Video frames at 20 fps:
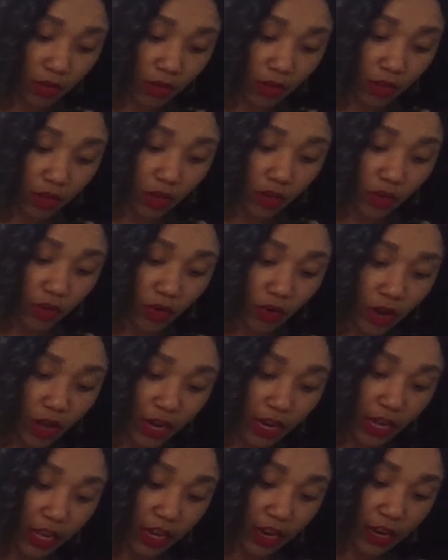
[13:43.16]
Go ahead
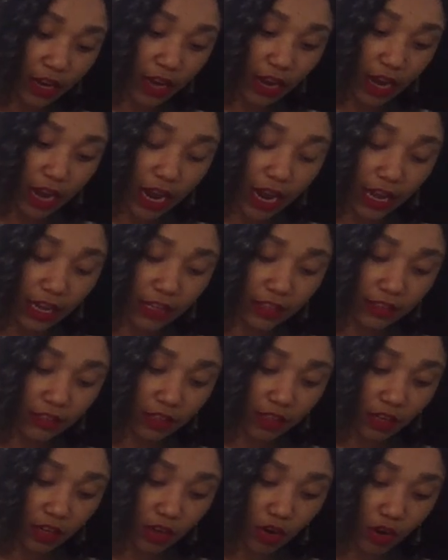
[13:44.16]
and get it nice
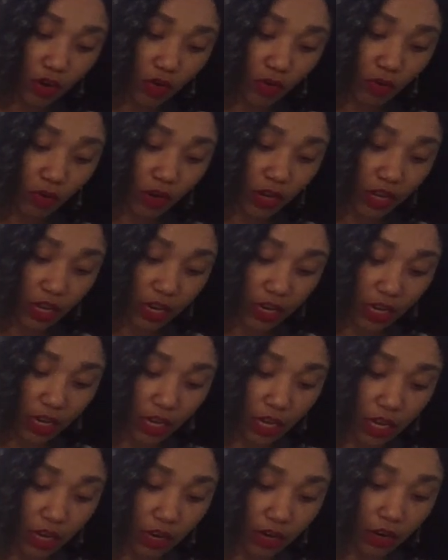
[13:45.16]
and coated in
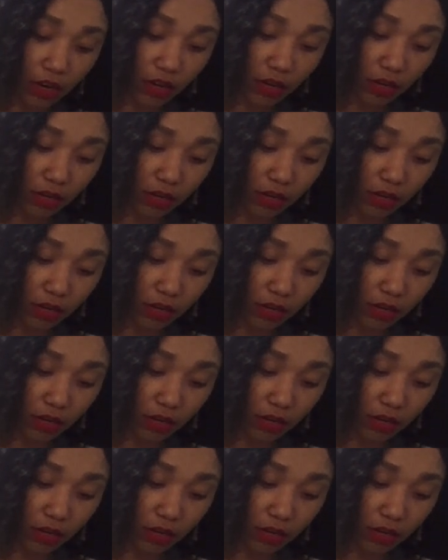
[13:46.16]
here.